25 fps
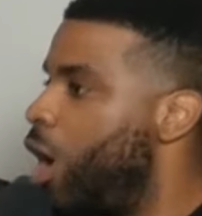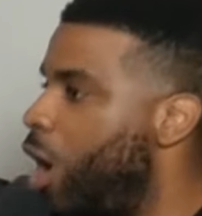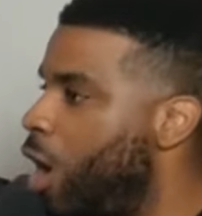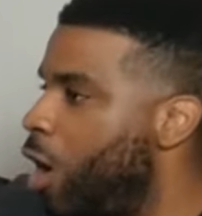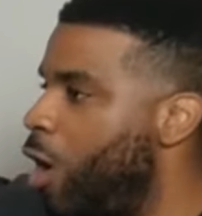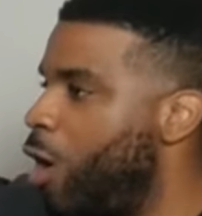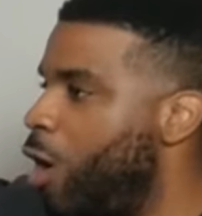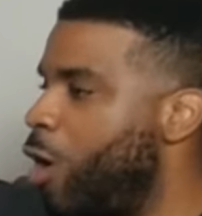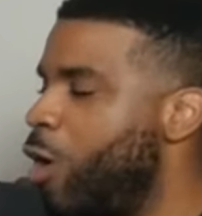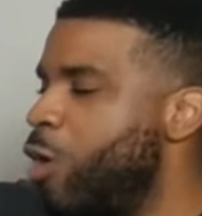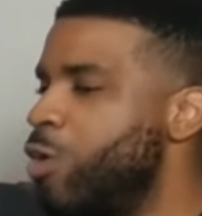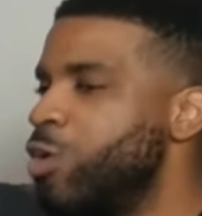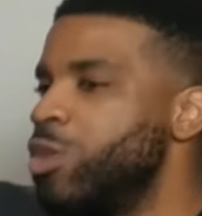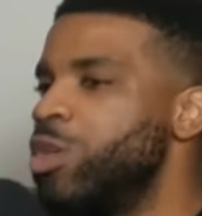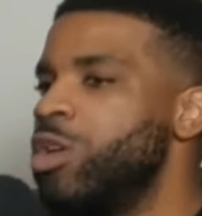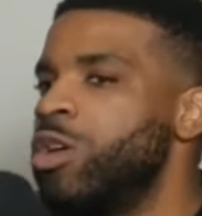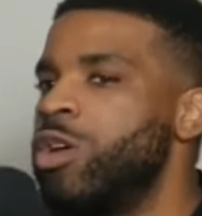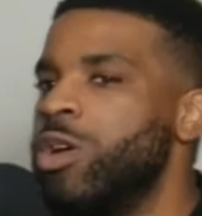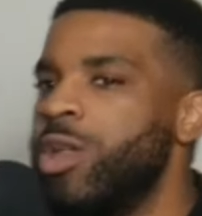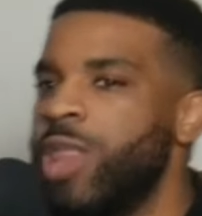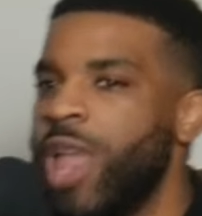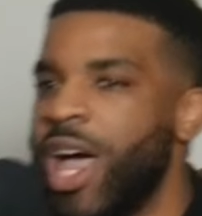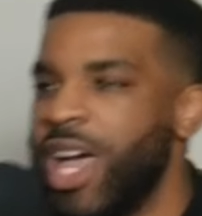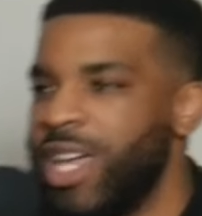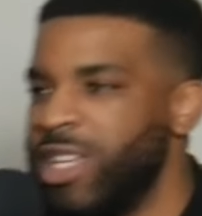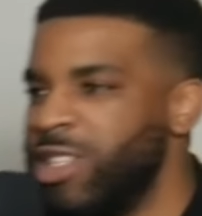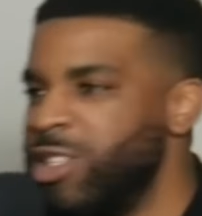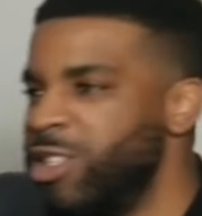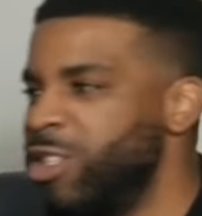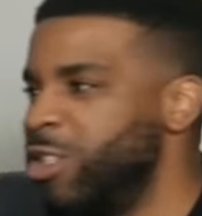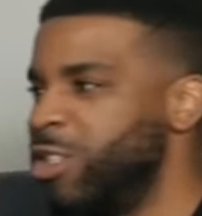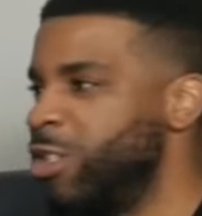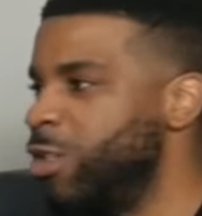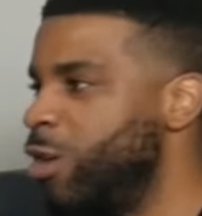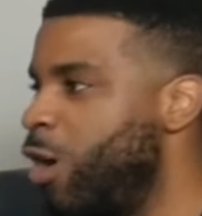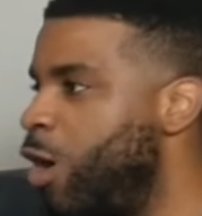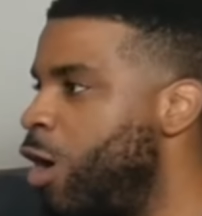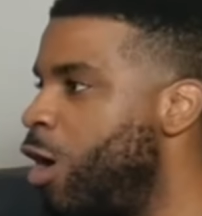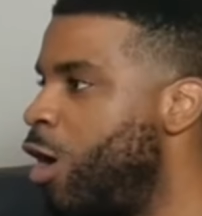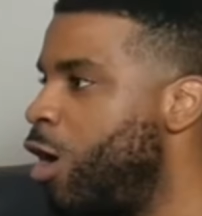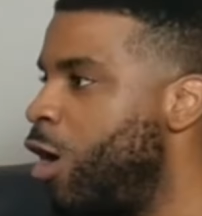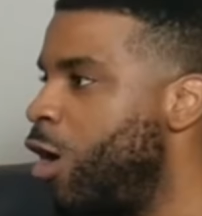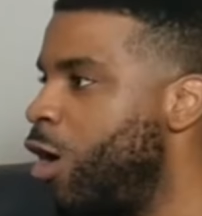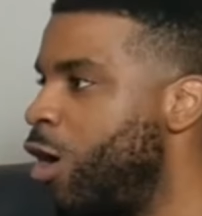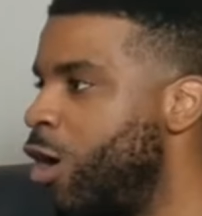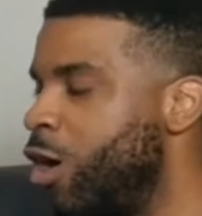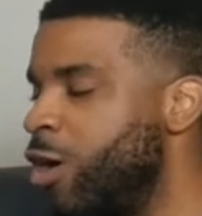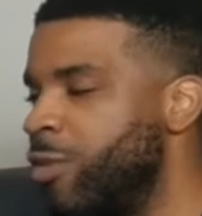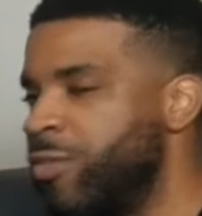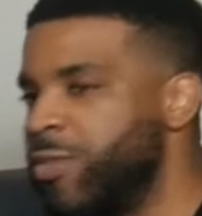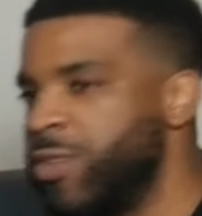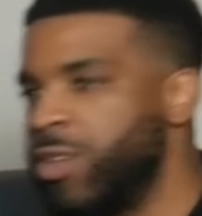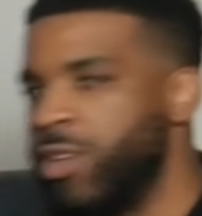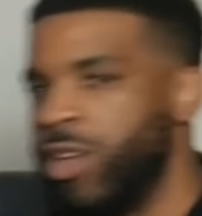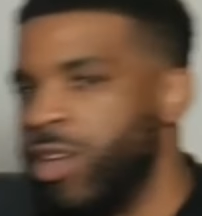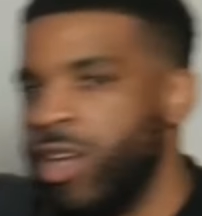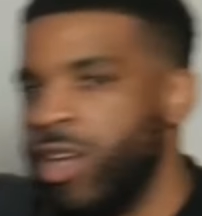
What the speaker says: oh, you're like soft,